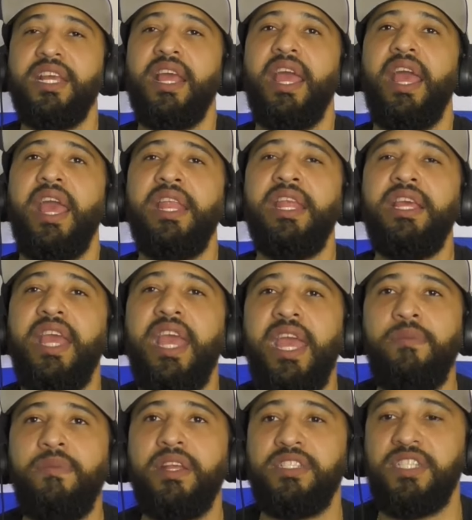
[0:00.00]
any
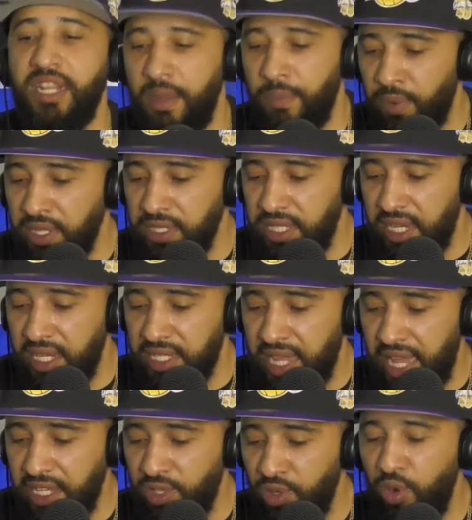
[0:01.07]
game that Jalen Brunson is
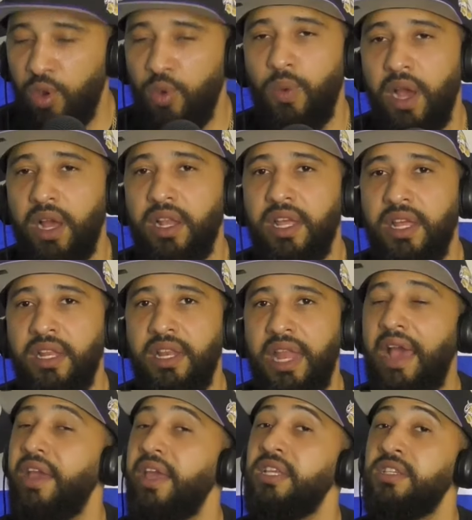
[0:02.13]
like doing well in,
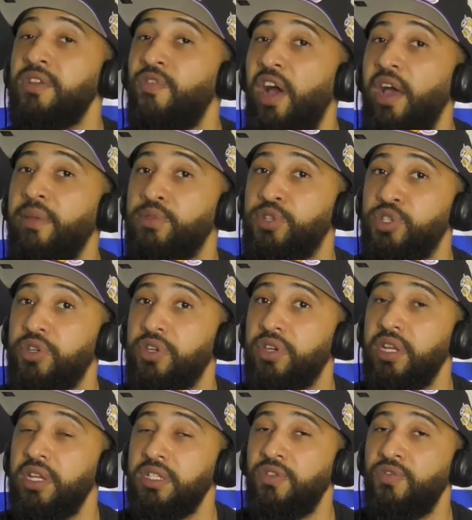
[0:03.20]
now he's a volume shooter.
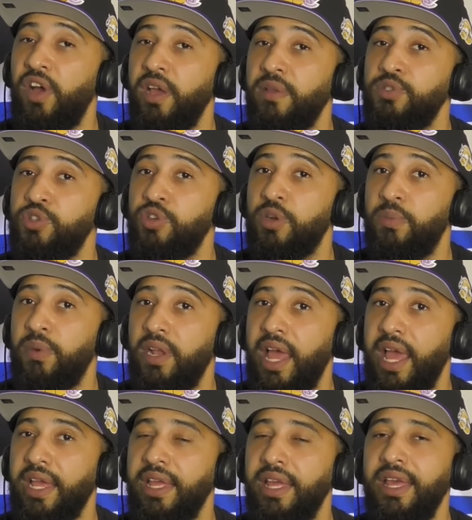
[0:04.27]
He's a volume shooter, but
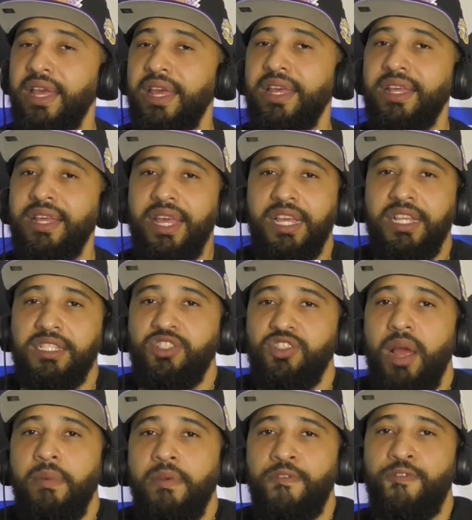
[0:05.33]
like he's
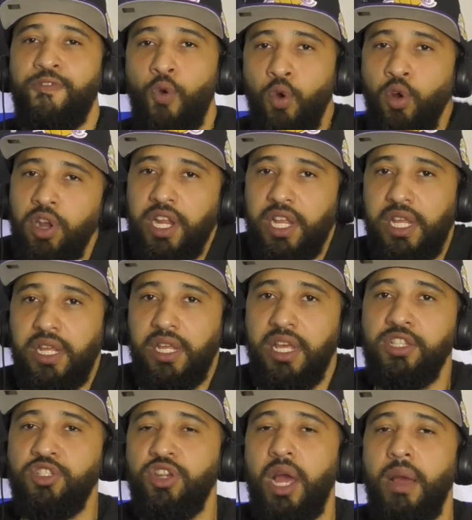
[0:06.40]
driving 40.
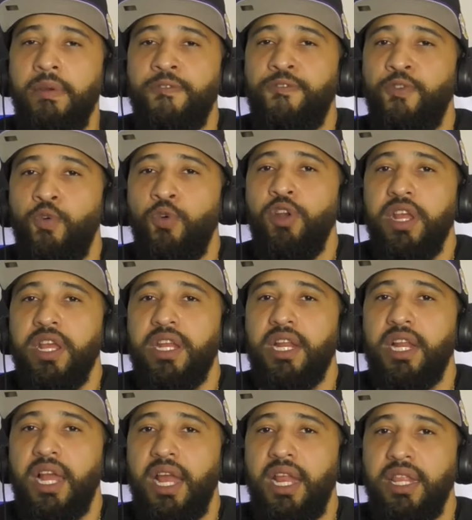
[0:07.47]
He's driving 40 in a
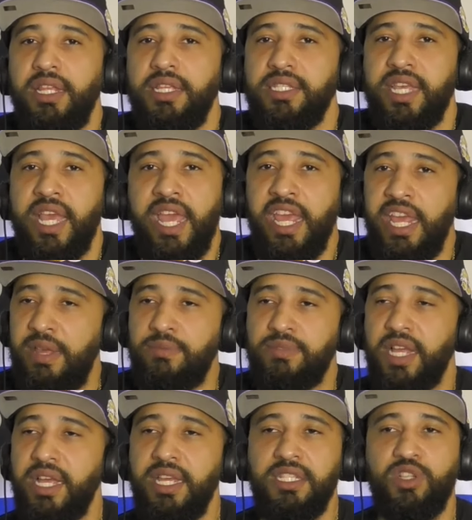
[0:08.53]
lot of these games.
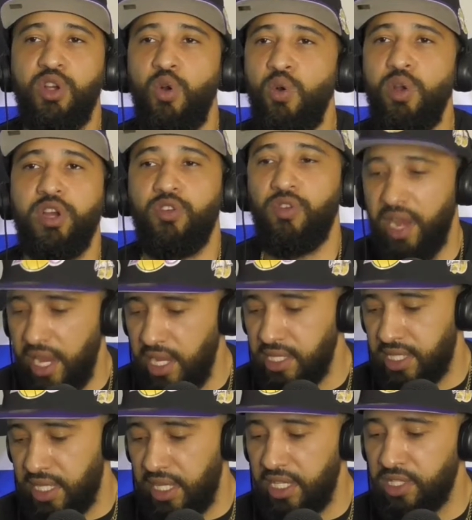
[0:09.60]
Like he's going
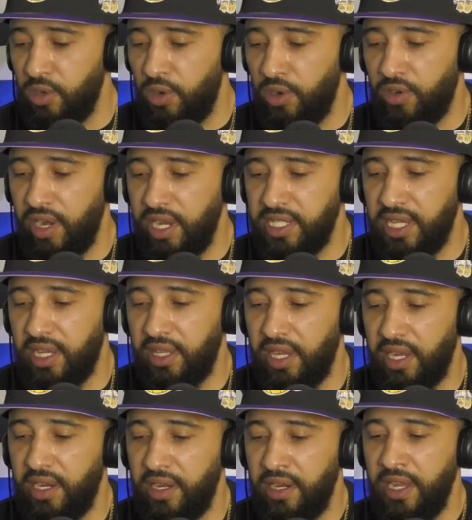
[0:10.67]
crazy. He's going crazy out there.